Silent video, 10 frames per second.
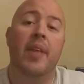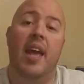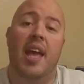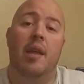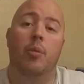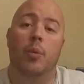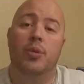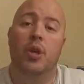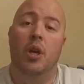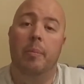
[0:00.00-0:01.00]
and what
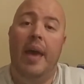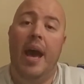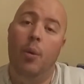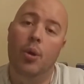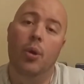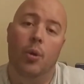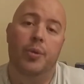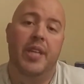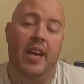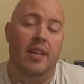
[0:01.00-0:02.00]
was called power
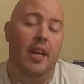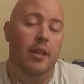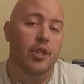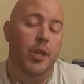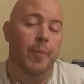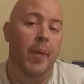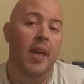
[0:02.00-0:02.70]
hole technology.